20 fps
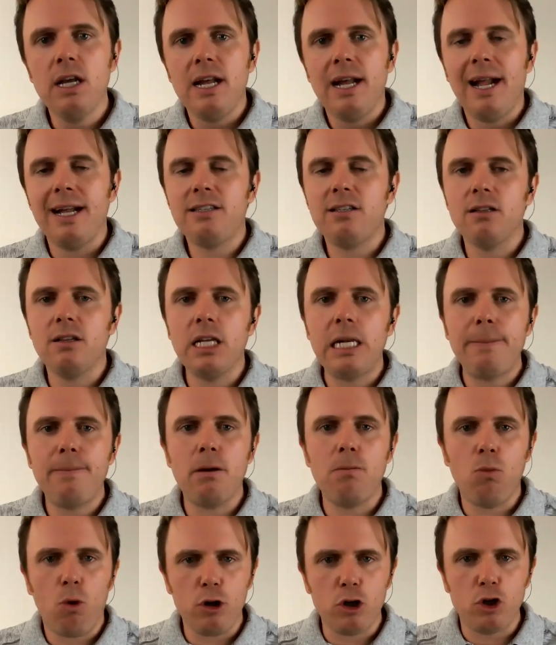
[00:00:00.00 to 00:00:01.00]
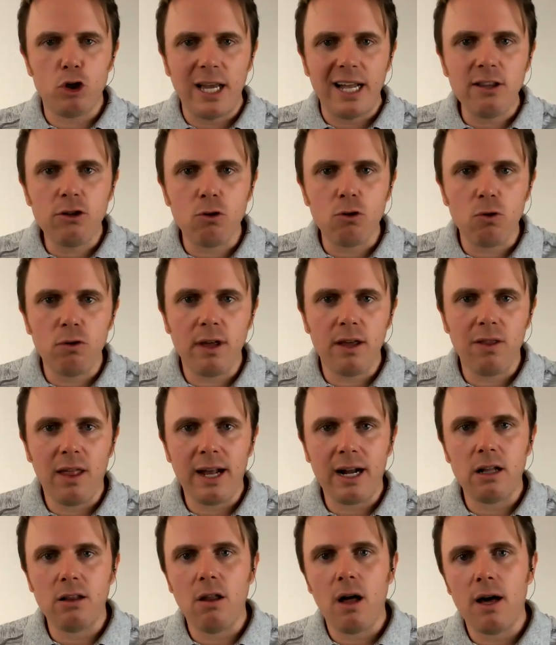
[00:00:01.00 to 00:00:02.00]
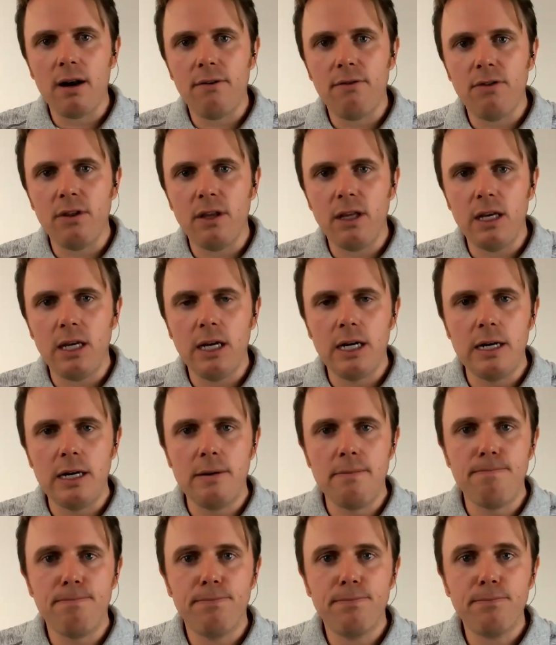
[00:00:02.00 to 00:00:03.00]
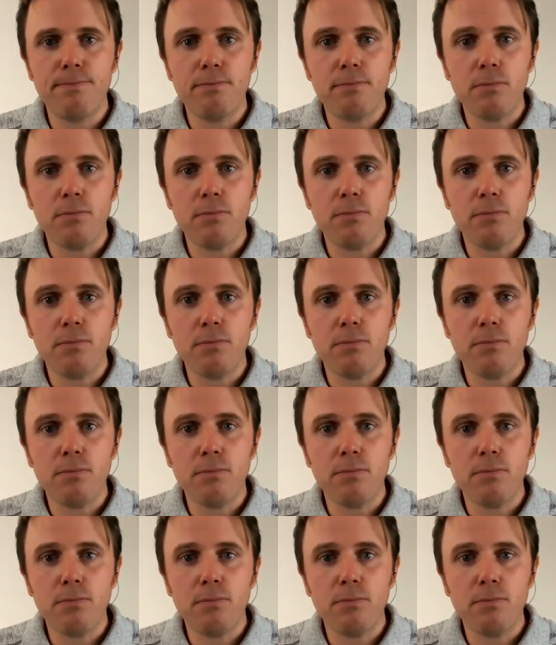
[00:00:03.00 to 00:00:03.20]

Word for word: It's a little bit more gentle than like a lot of the um,